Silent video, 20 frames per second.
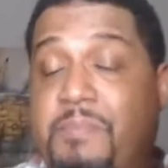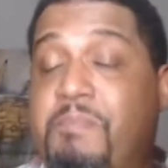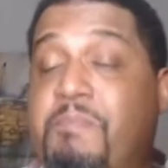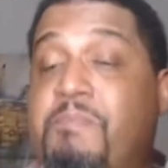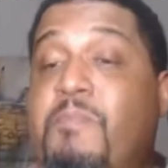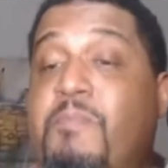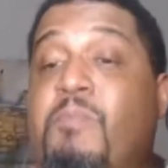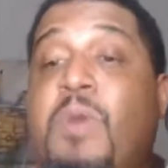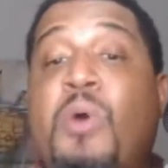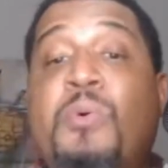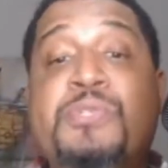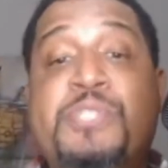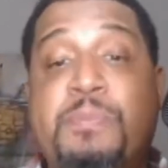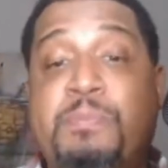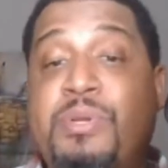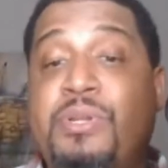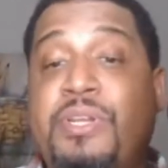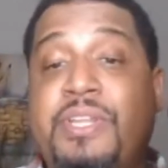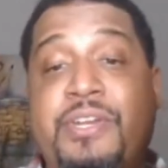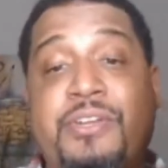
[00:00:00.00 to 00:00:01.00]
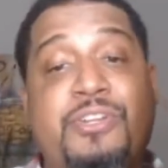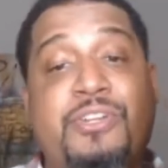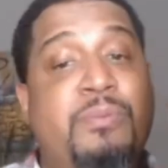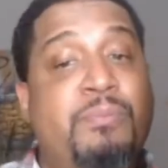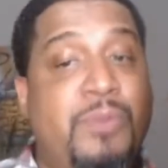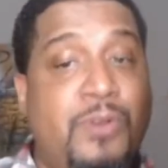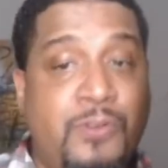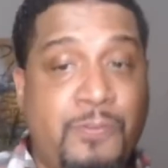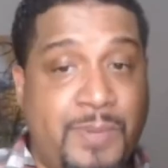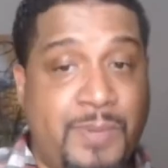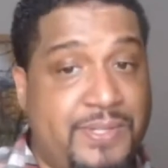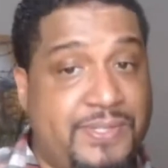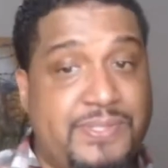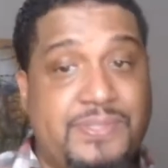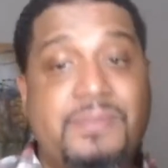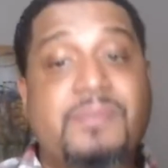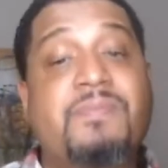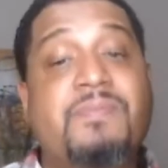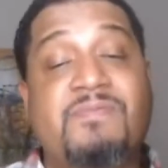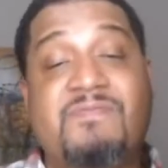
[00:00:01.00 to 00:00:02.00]
most political
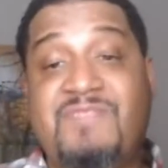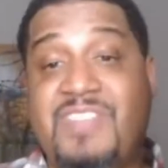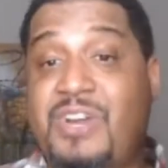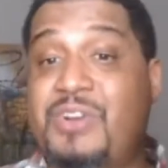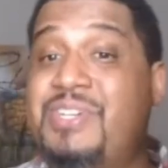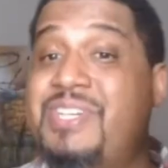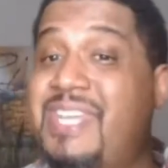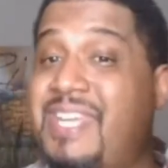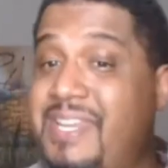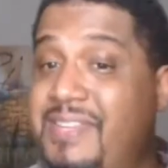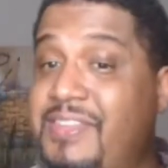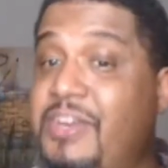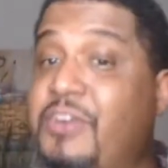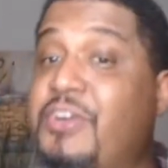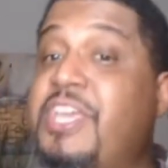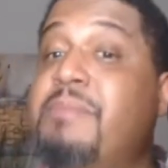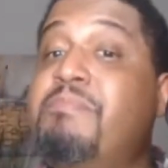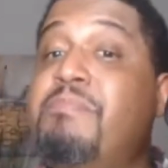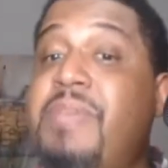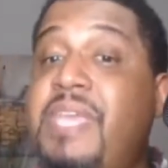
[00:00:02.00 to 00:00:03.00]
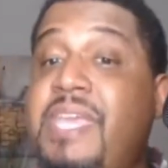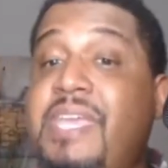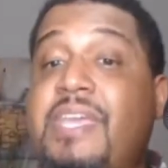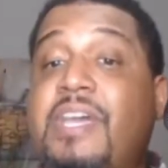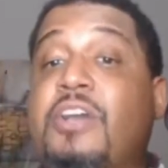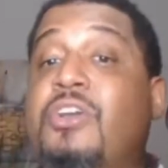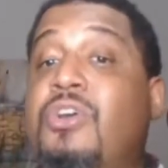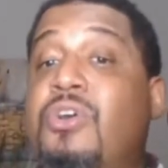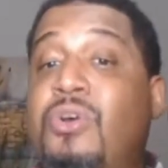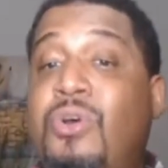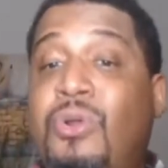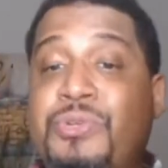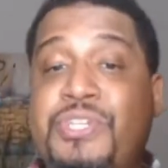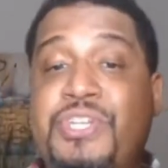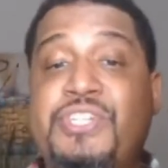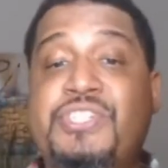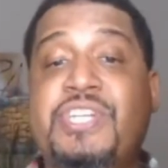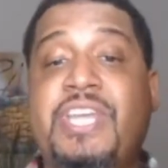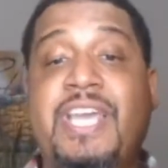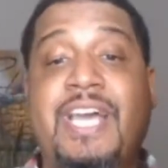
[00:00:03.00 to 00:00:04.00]
movements, there there can be a
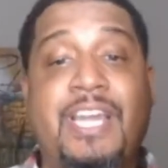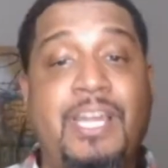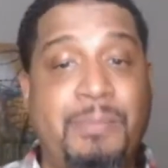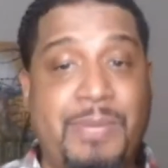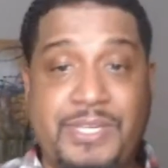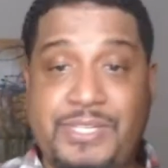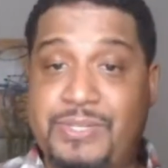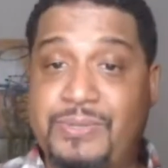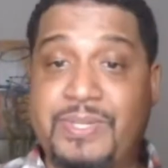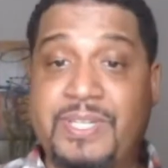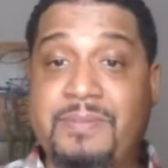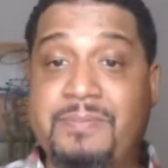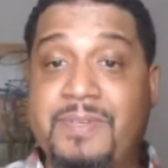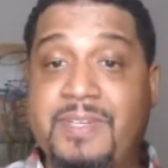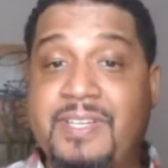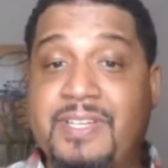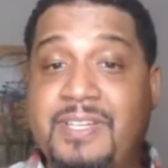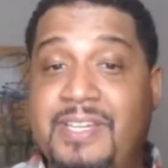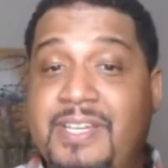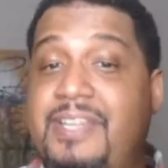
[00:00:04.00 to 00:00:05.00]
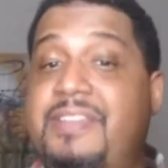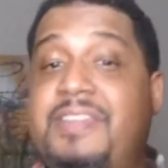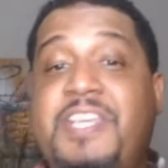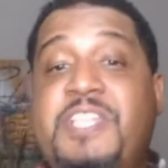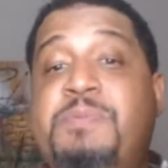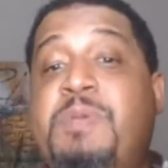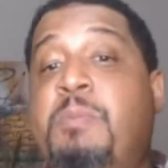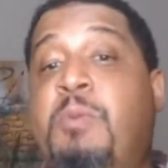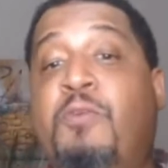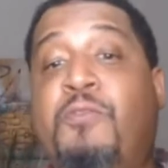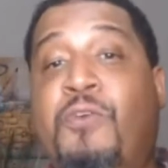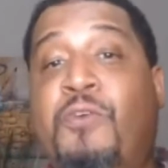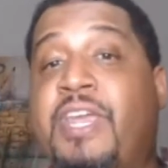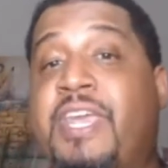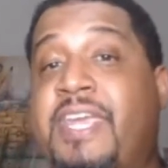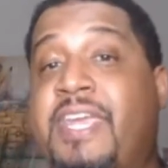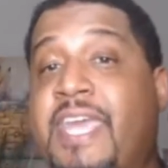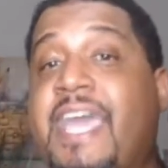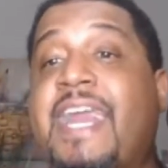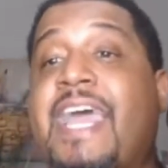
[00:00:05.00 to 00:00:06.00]
cultish element to it. These people
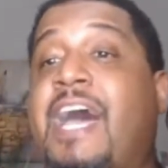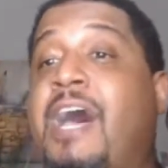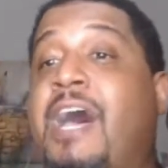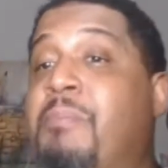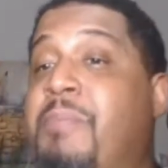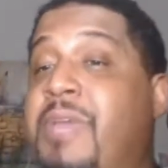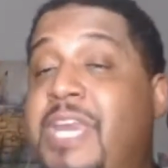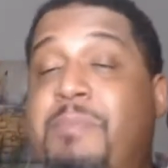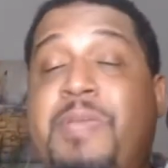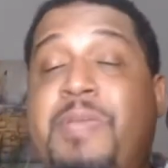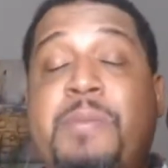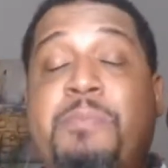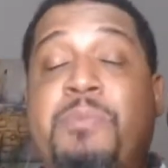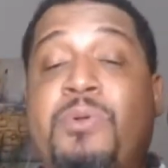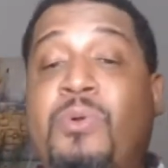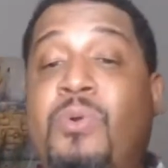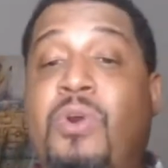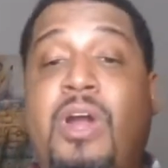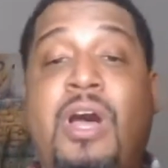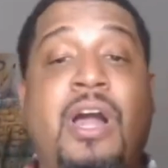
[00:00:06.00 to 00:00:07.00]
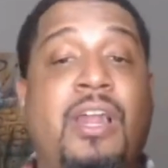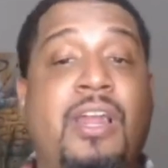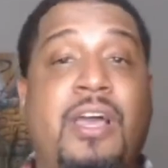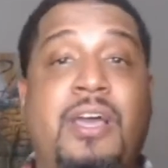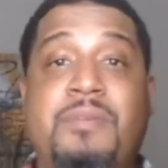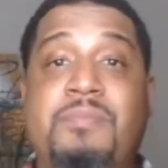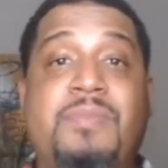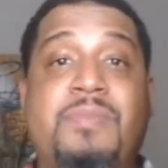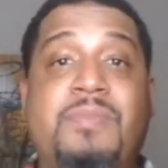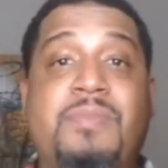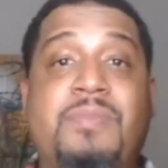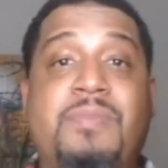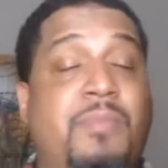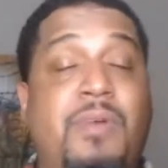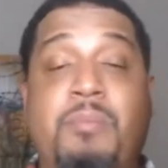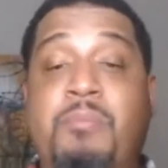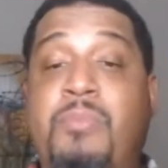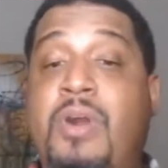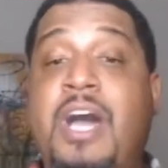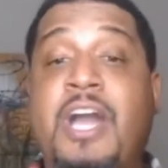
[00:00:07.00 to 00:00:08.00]
forget how many people were all on on
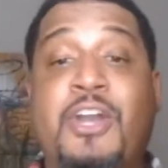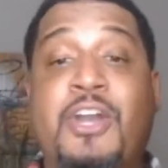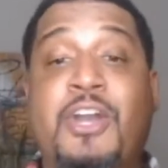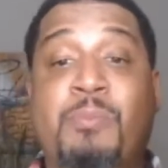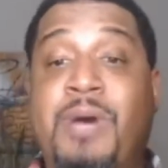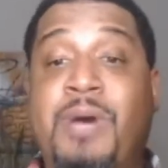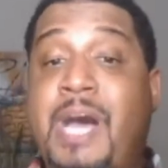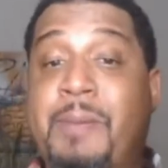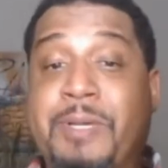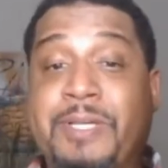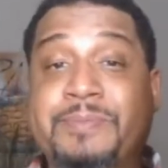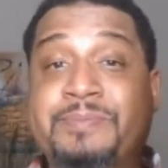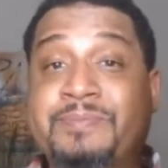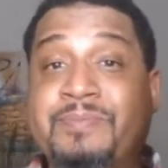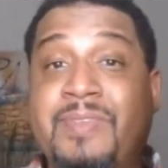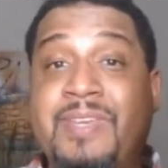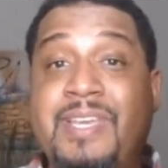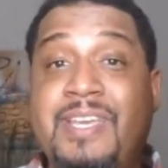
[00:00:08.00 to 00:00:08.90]
Barack Obama.